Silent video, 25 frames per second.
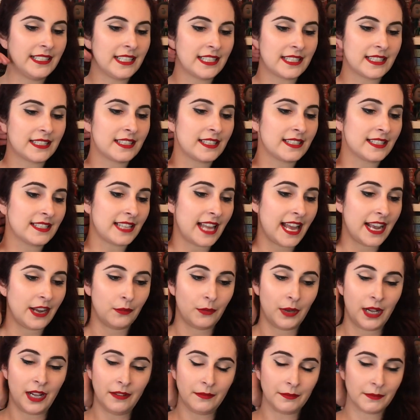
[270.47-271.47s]
just is
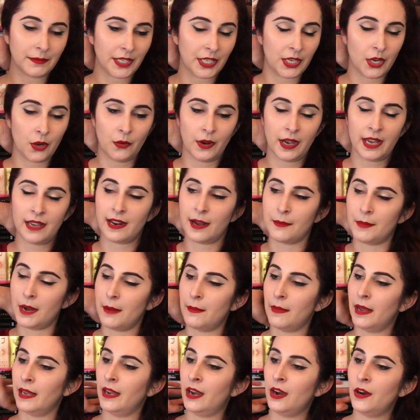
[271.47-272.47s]
like, well, you know what, I'm
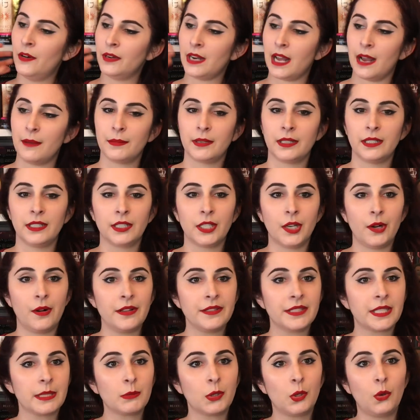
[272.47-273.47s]
on my own, I'm gonna go
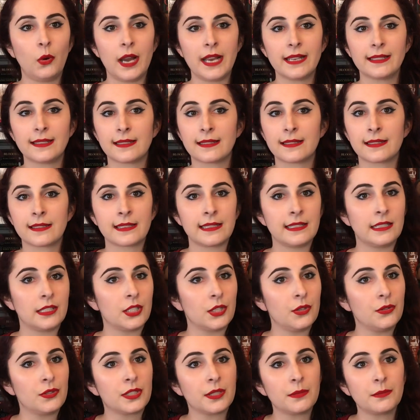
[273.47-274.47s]
on some quests and
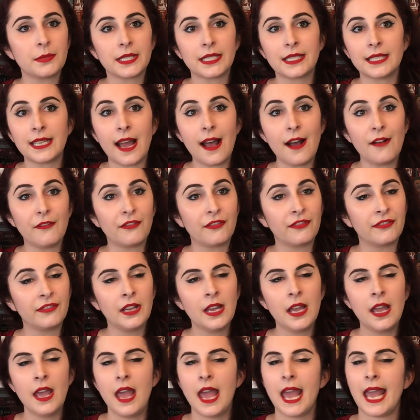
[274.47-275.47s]
do some stuff.
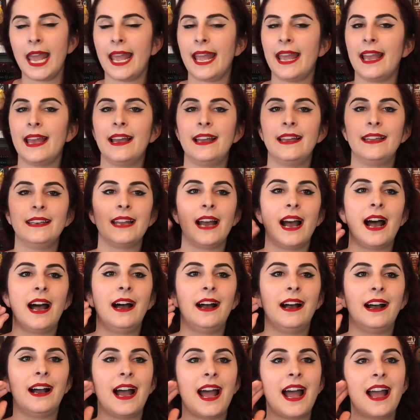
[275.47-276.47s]
And
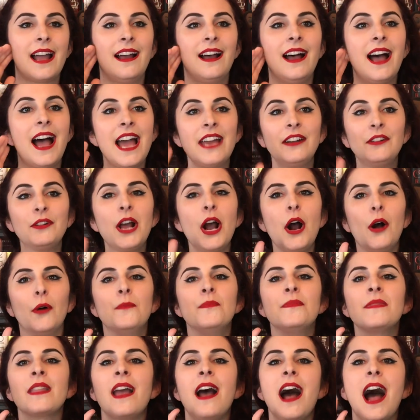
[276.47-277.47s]
I don't
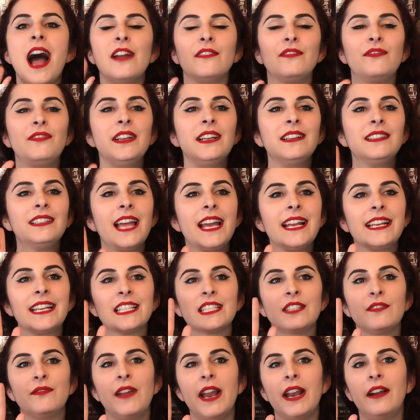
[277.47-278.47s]
know, I feel like
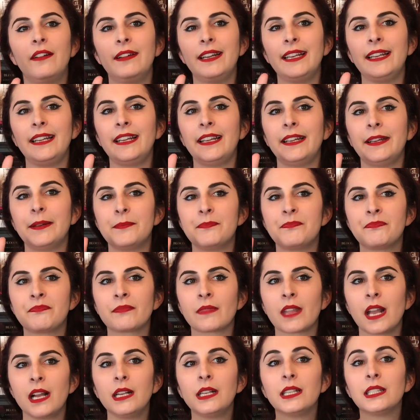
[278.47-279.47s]
it's very
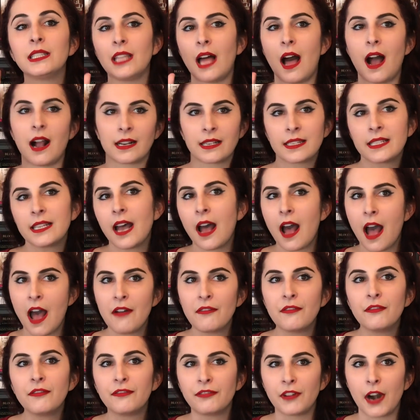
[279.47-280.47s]

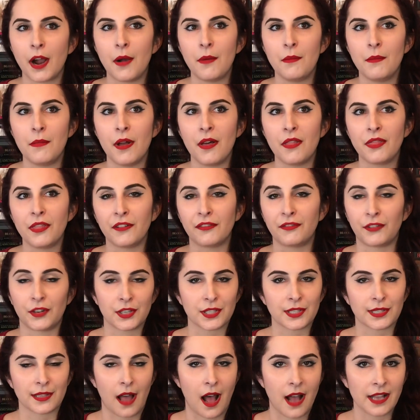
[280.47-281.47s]
Glockta from the
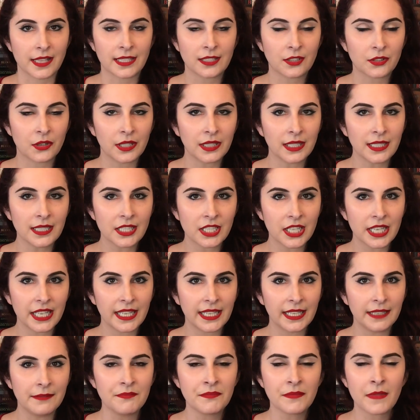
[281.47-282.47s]
First Law
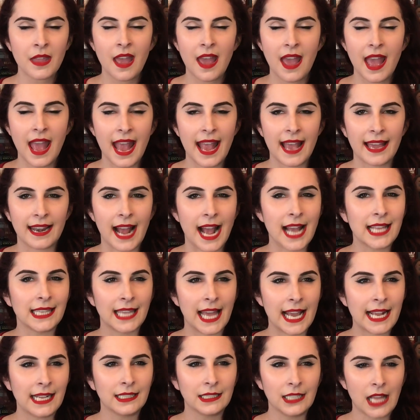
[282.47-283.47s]
trilogy, and I
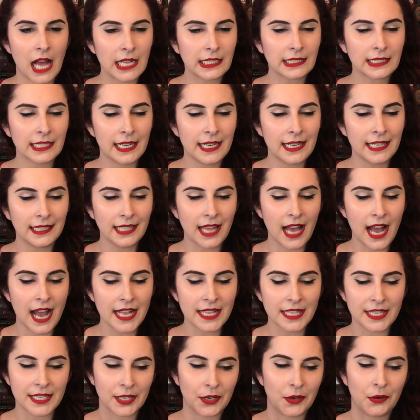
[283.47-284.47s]
like Glockta a
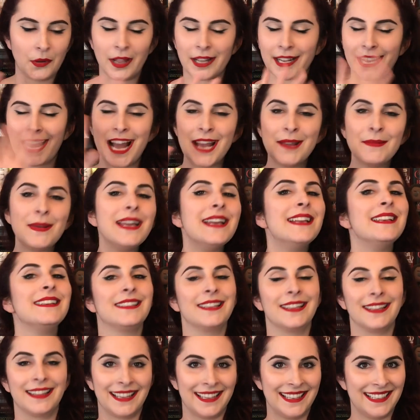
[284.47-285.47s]
lot, so like I'm
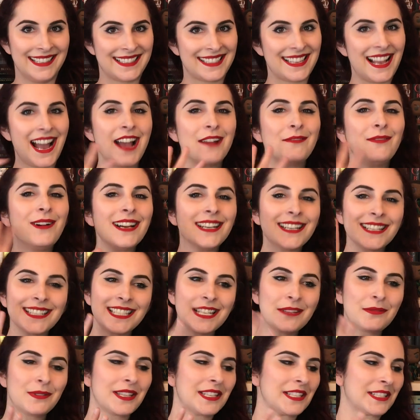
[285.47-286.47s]
into this. I want to
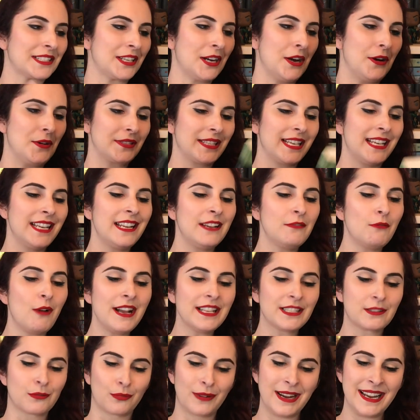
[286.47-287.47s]
see where this goes. It
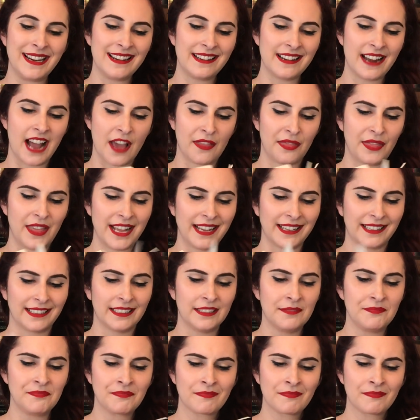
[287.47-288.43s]
was written, I think,